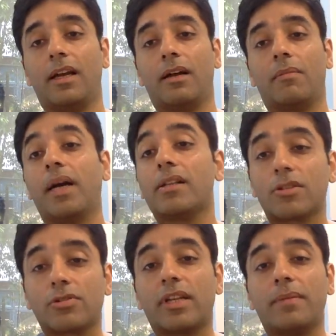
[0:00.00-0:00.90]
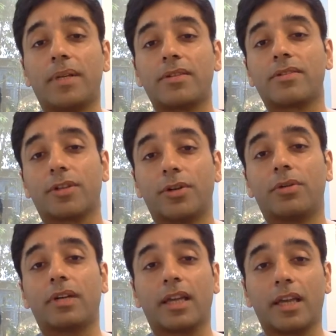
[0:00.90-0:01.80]
My answer to them is,
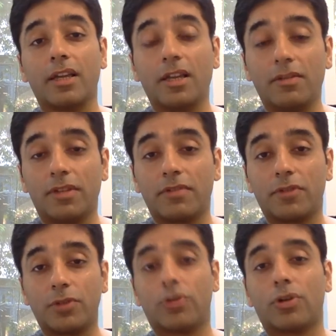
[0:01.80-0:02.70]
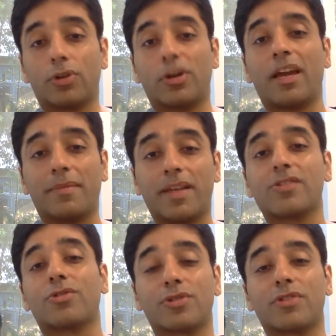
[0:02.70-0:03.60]
even if you don't know, MAS
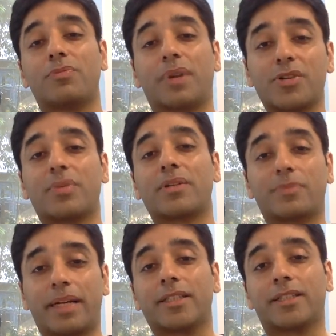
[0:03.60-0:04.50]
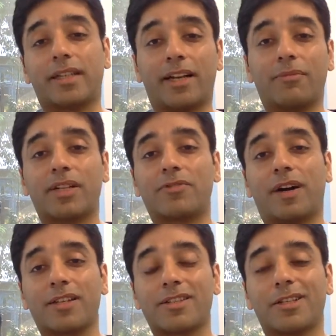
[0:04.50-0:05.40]
knows it much better and much
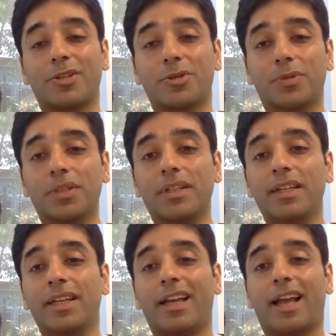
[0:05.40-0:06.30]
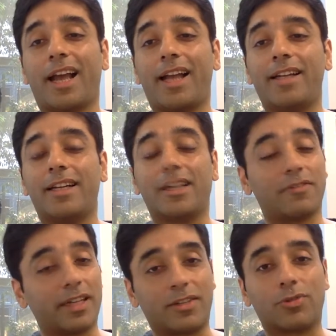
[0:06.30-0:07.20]
faster than you would. And if
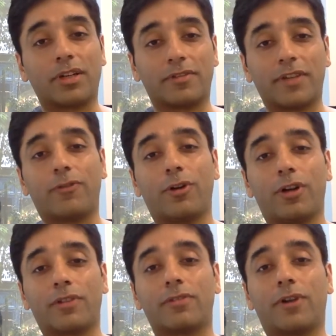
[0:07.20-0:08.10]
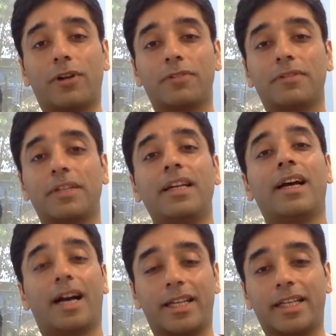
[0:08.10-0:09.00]
I fall off,
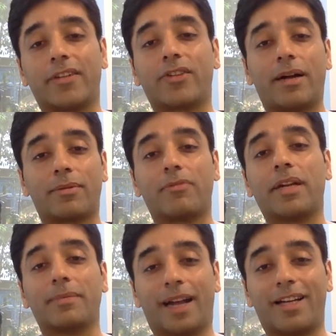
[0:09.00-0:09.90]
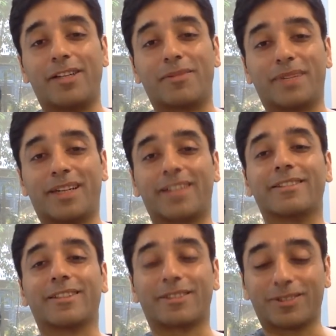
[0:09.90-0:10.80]
I'll get wrapped very badly on my
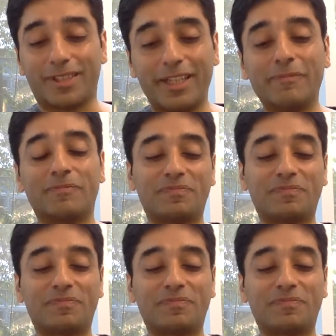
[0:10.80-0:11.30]
knuckles, right?